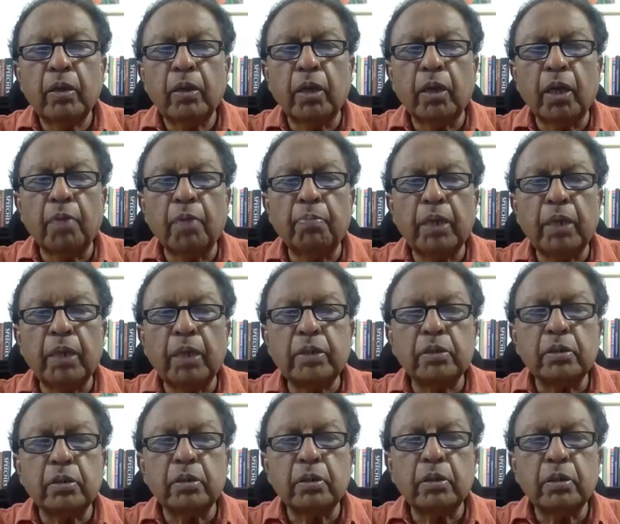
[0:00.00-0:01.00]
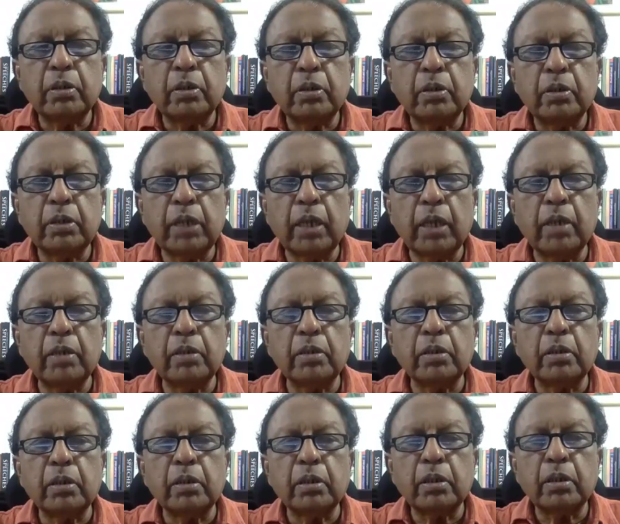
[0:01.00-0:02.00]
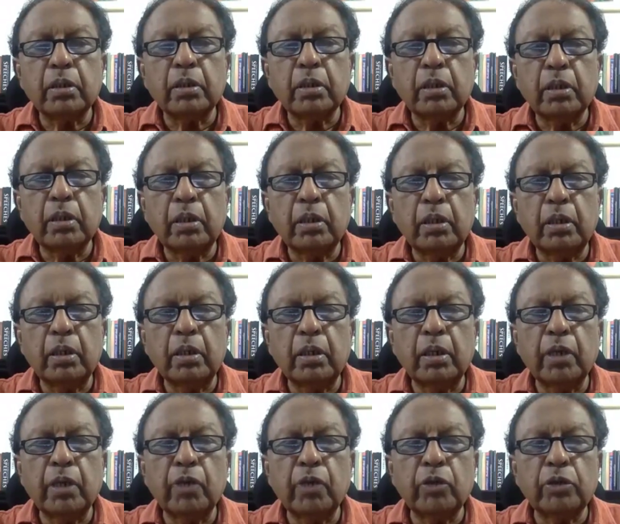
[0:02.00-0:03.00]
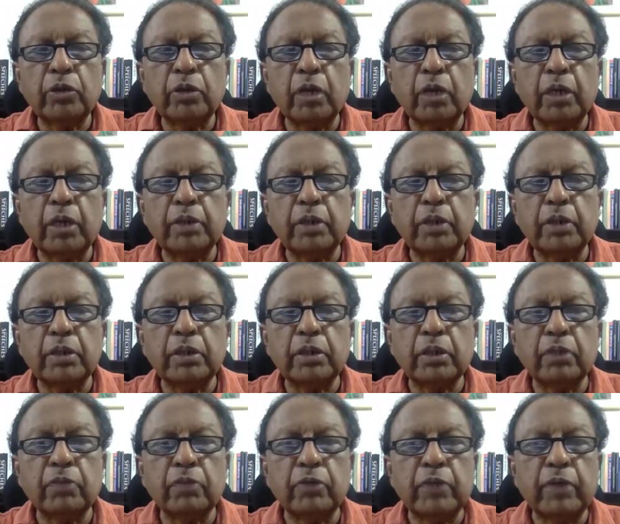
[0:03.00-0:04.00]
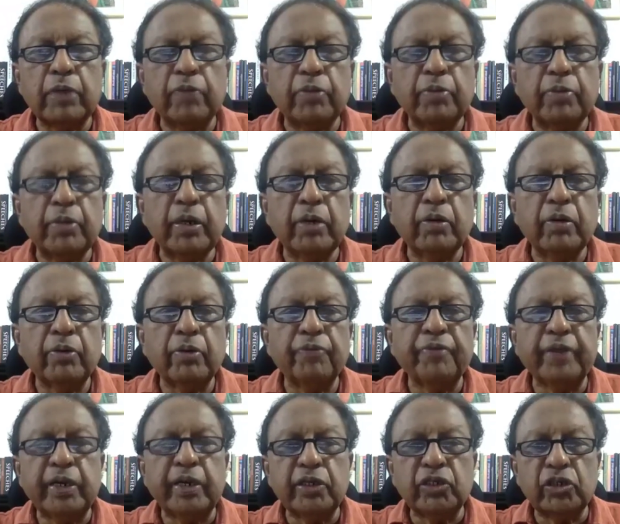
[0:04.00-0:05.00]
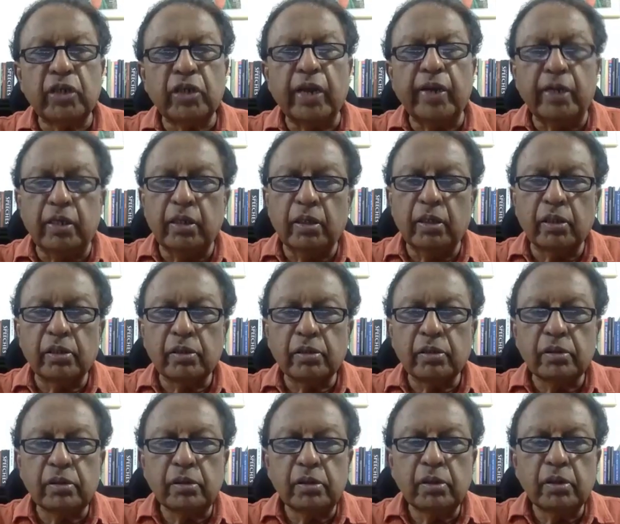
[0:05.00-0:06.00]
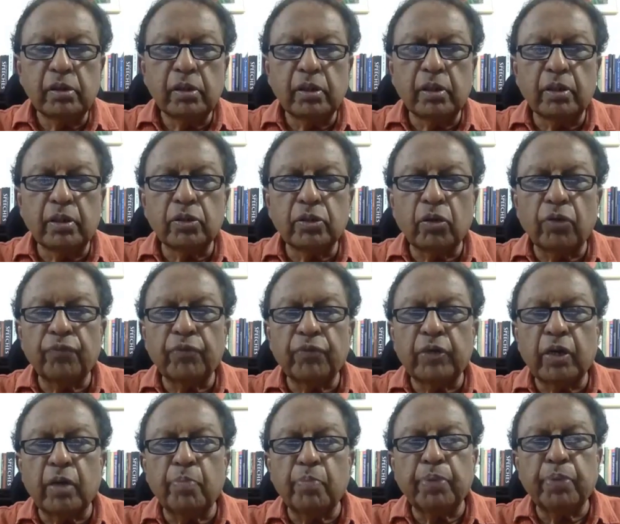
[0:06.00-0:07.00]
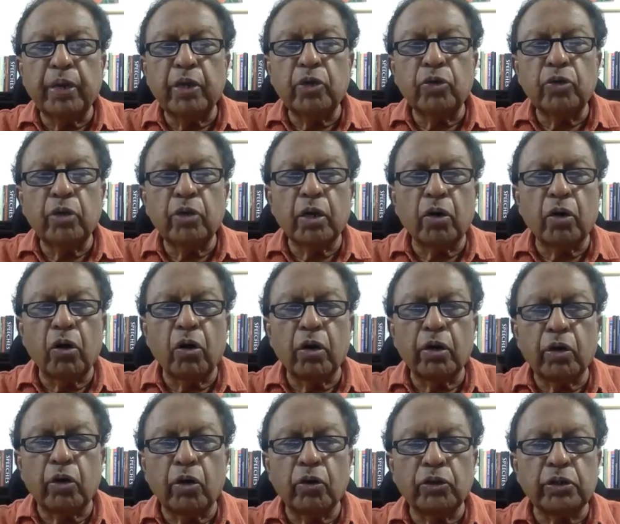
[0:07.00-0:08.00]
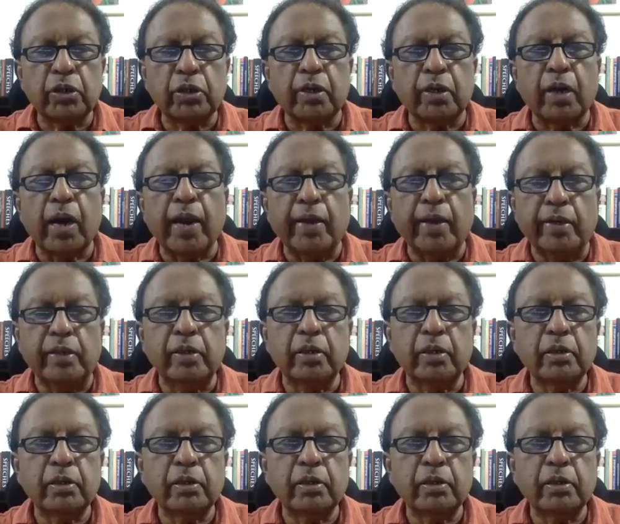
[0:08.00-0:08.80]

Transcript: Uh, but then, India U S relations have never been very steady. It is often compared to a roller coaster ride.